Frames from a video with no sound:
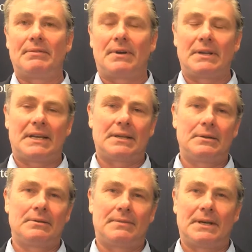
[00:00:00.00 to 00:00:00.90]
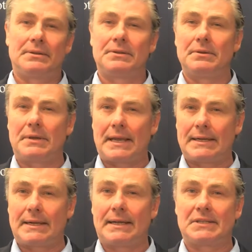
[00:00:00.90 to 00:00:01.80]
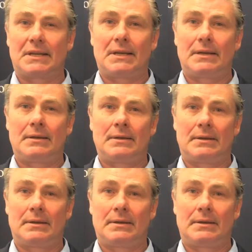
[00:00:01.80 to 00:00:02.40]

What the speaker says: we find out who the final two candidates are,